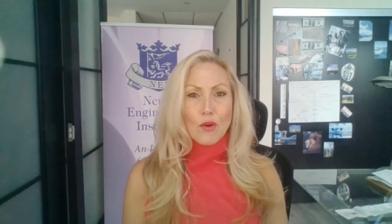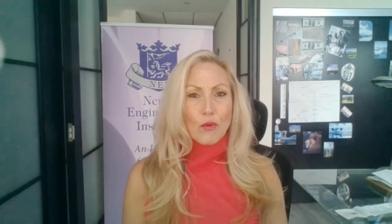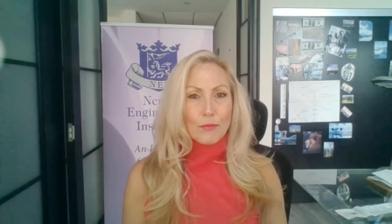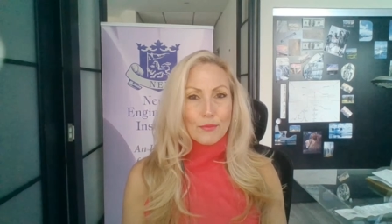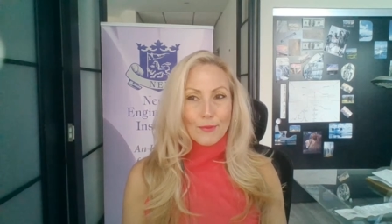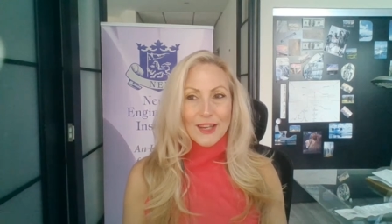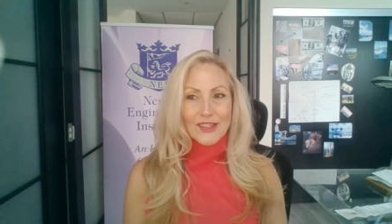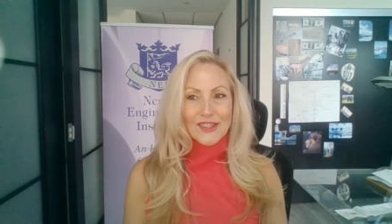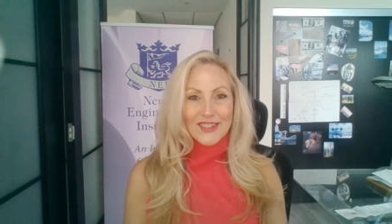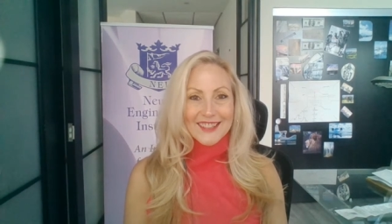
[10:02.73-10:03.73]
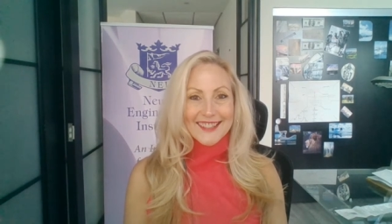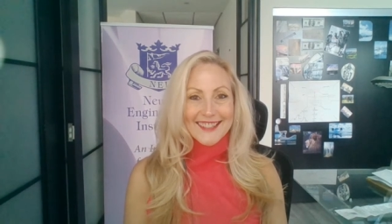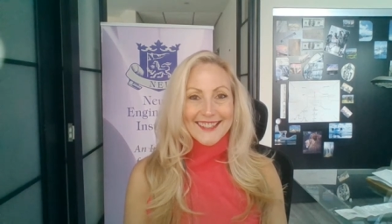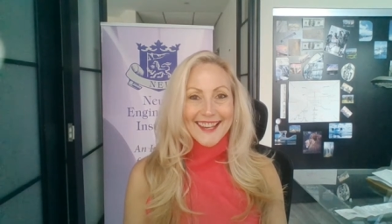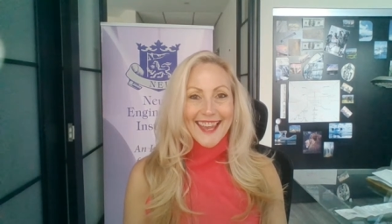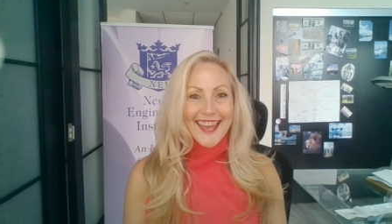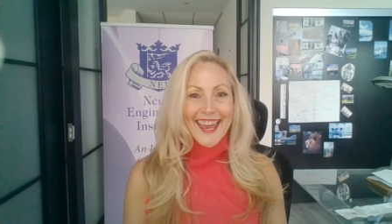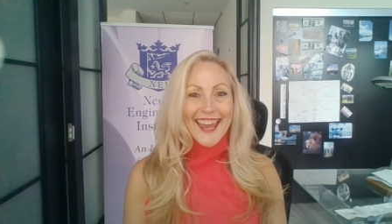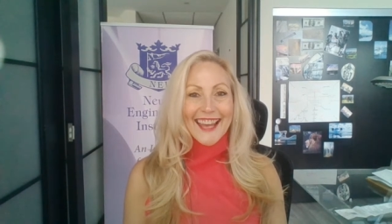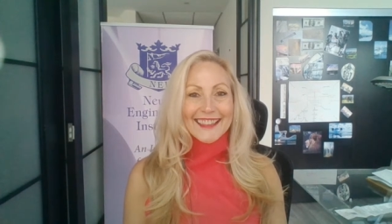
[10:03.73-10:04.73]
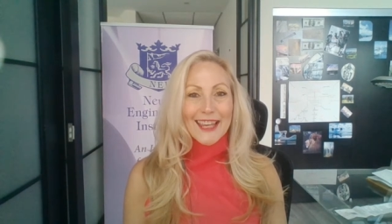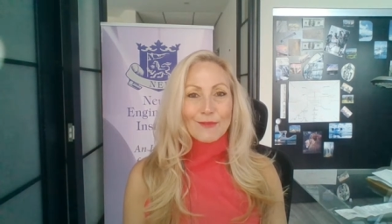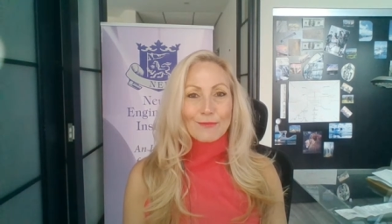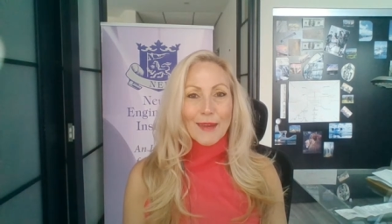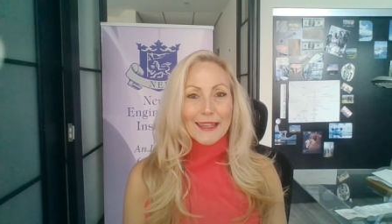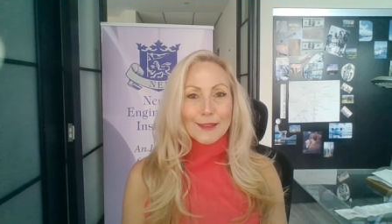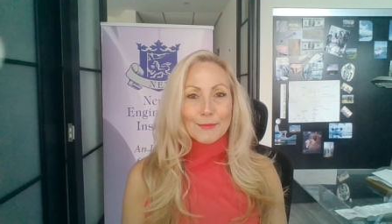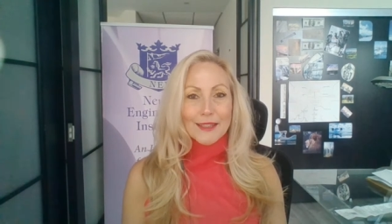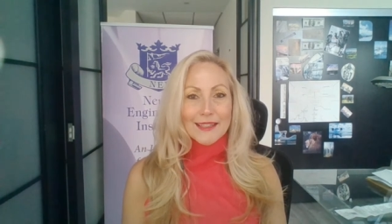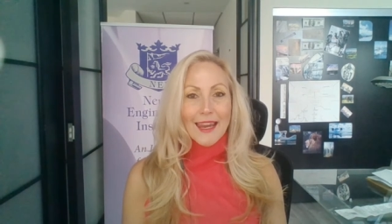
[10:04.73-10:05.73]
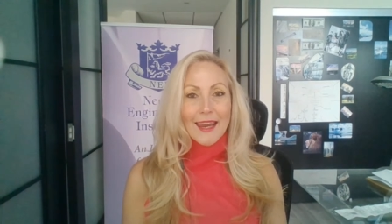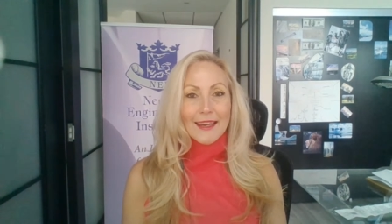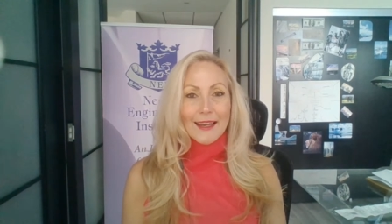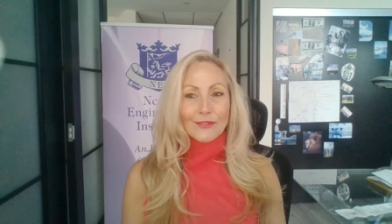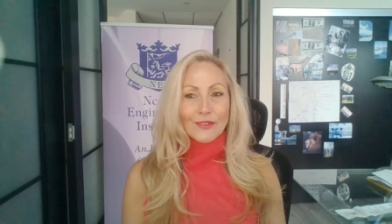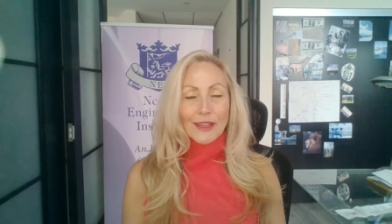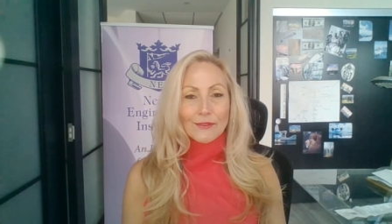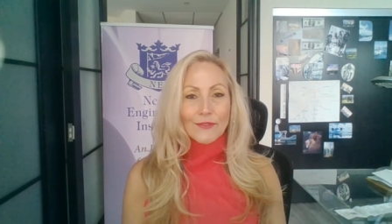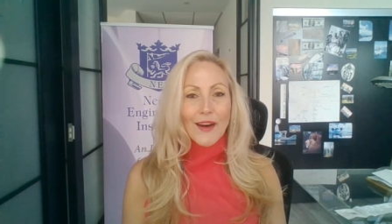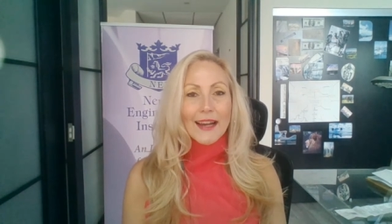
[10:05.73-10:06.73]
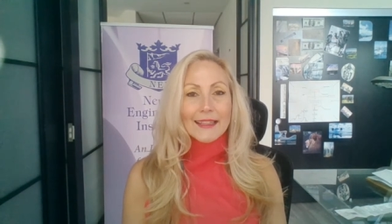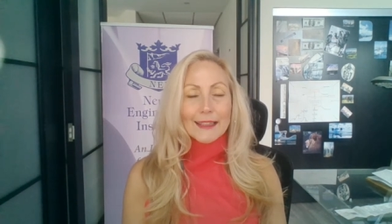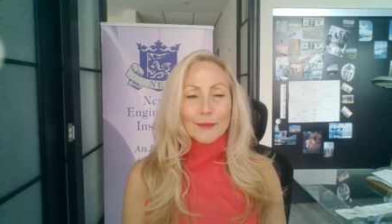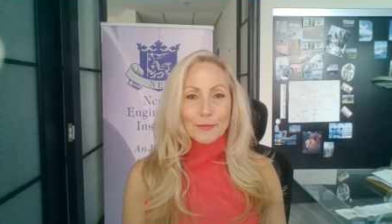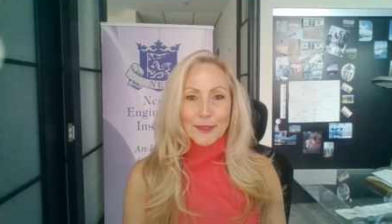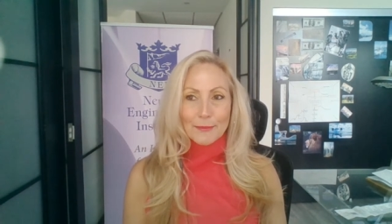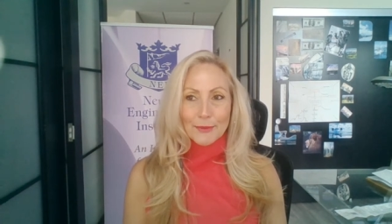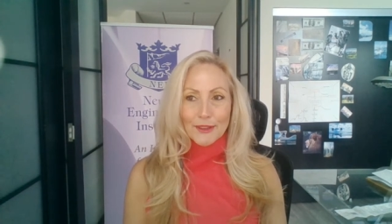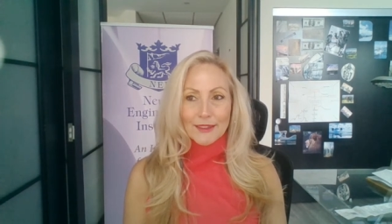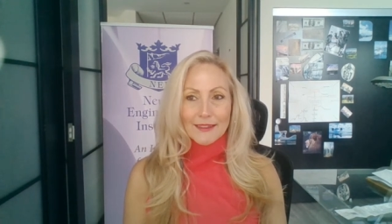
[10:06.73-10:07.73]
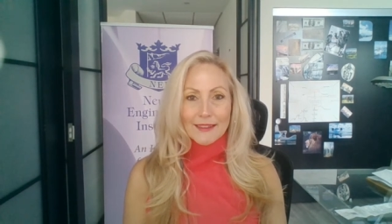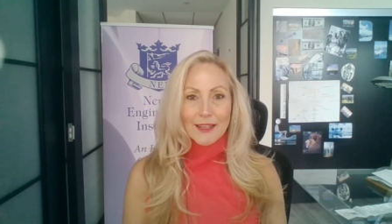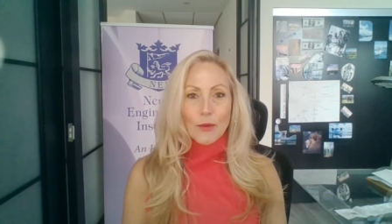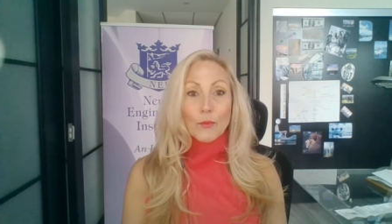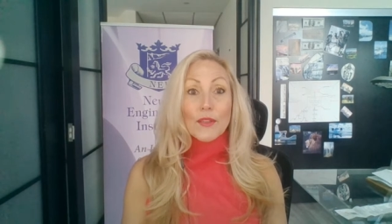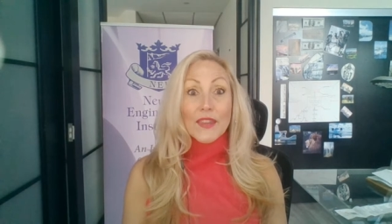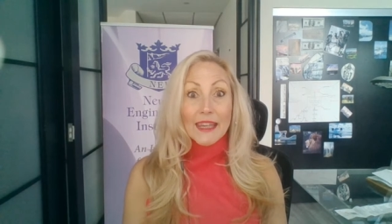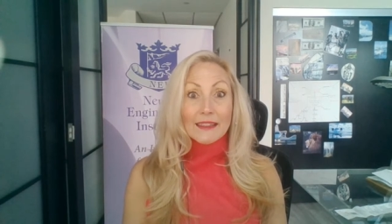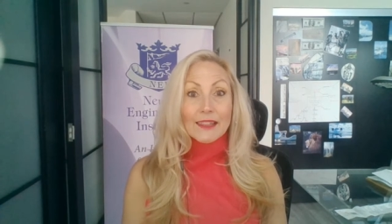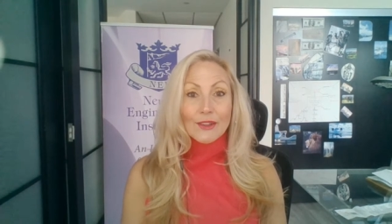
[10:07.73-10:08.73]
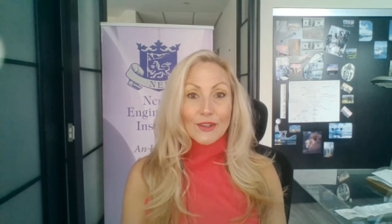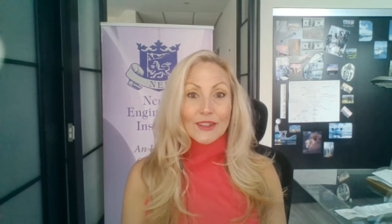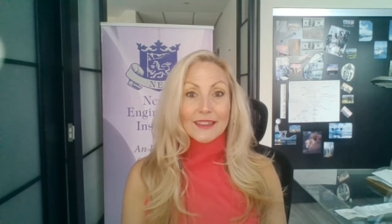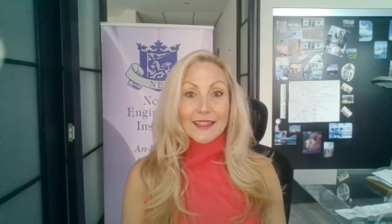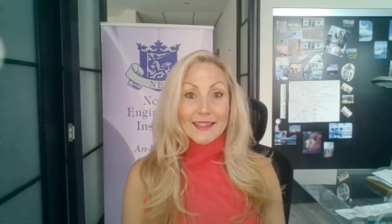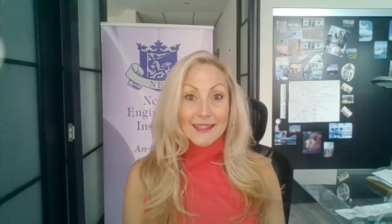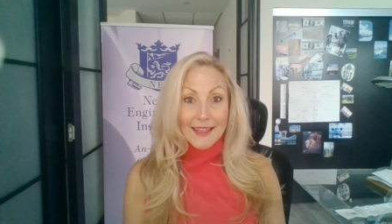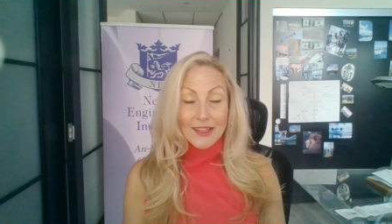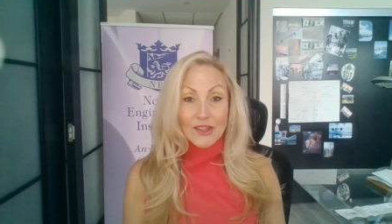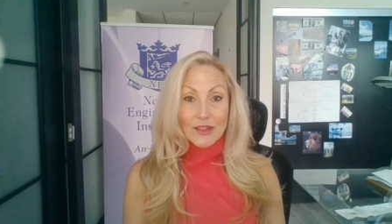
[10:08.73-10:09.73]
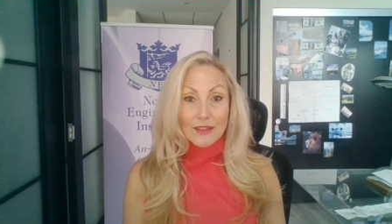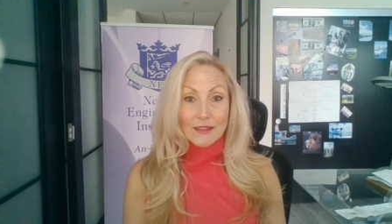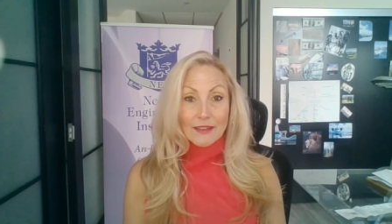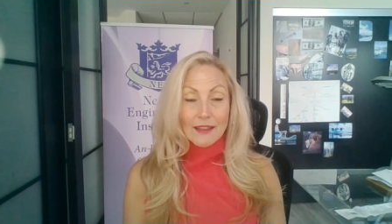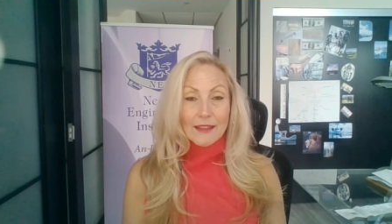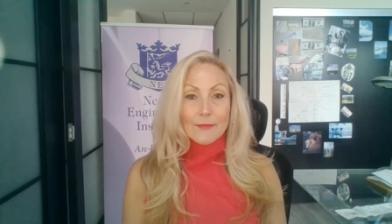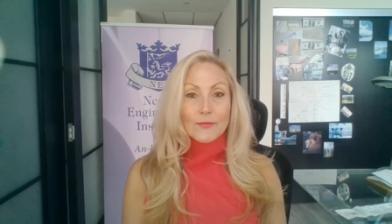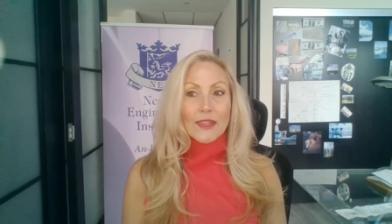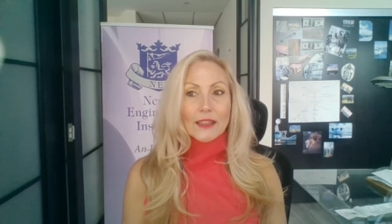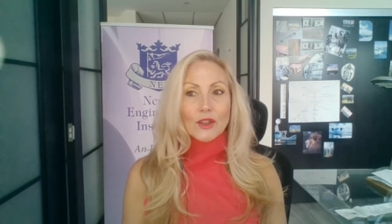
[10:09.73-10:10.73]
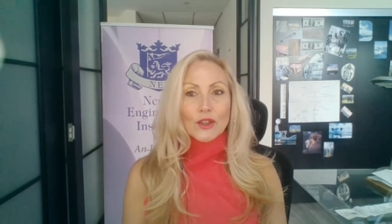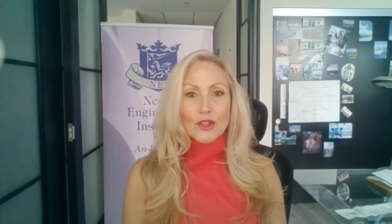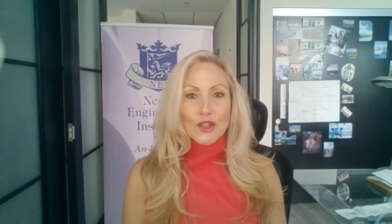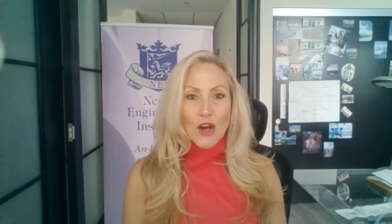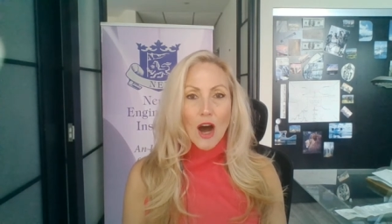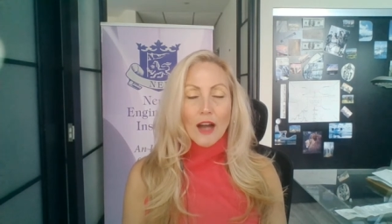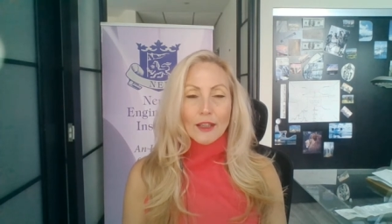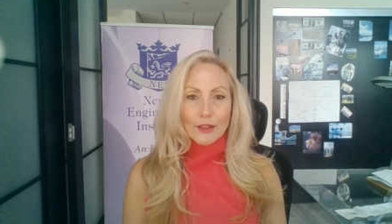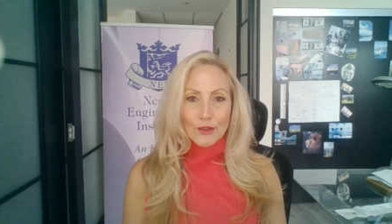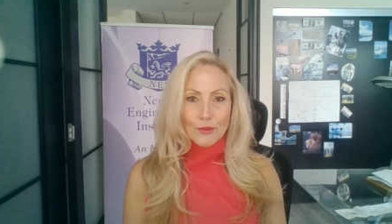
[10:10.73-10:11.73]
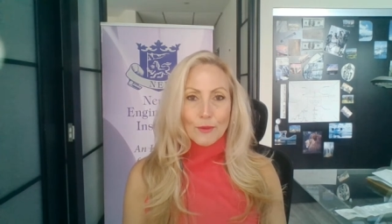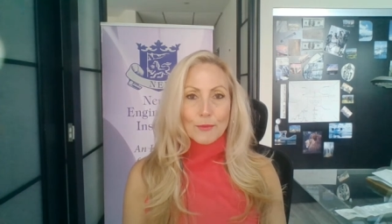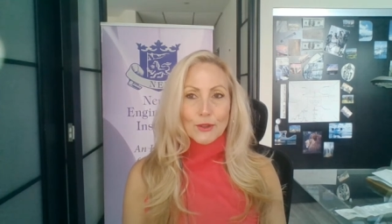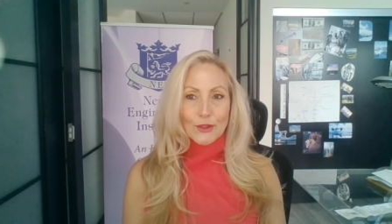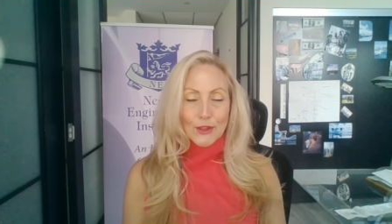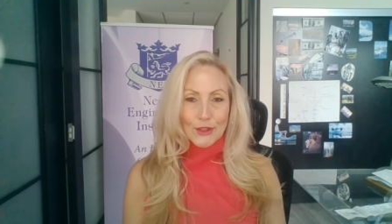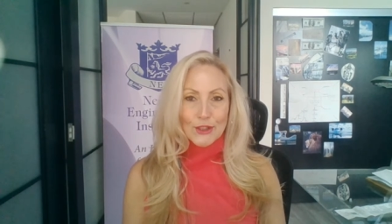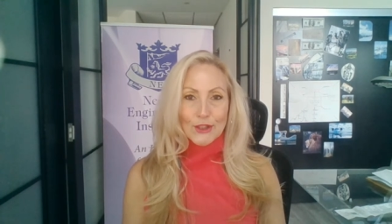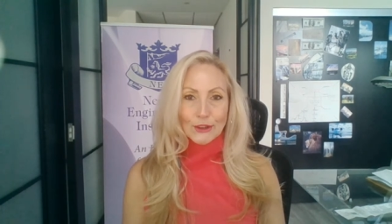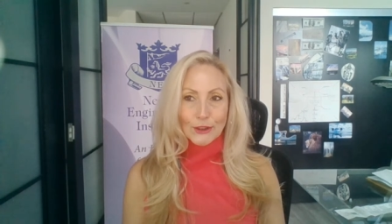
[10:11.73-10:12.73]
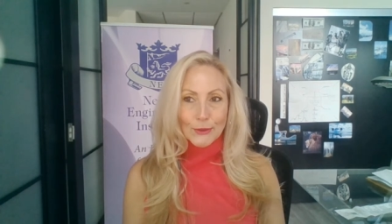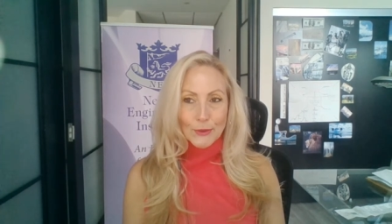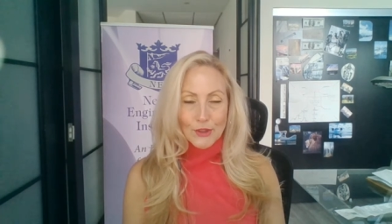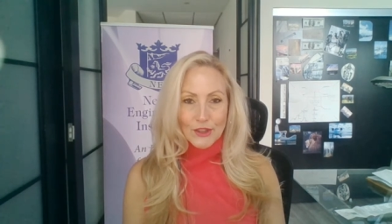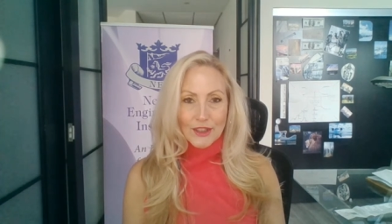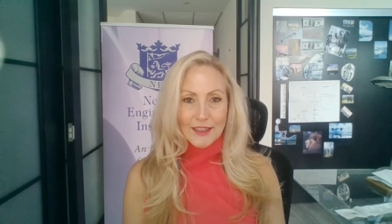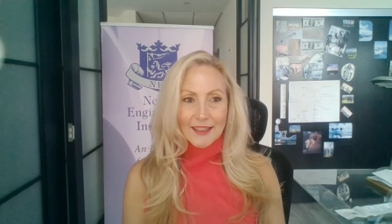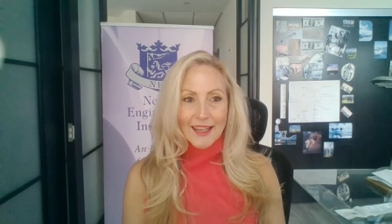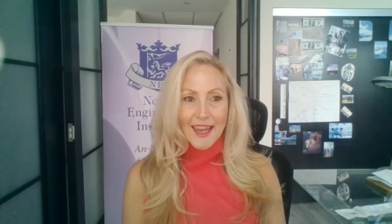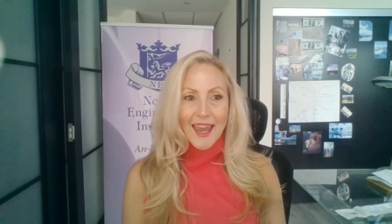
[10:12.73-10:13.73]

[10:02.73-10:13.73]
corporations, and they've made the mistake of confiding in people within their organization that could not contribute to the solution,